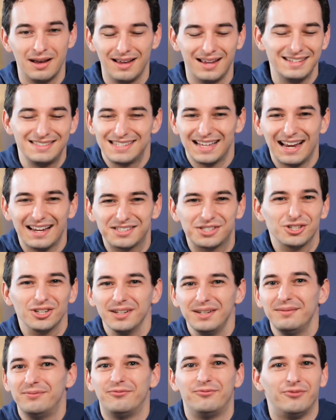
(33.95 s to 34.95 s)
it's
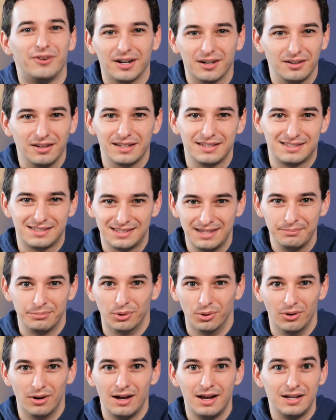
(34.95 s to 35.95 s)
actually fairly
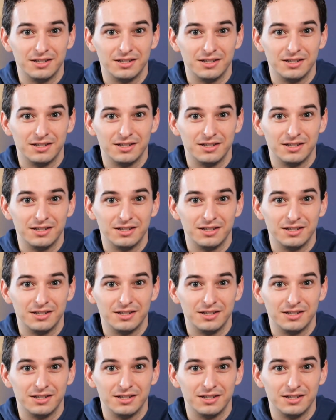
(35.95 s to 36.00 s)
simple.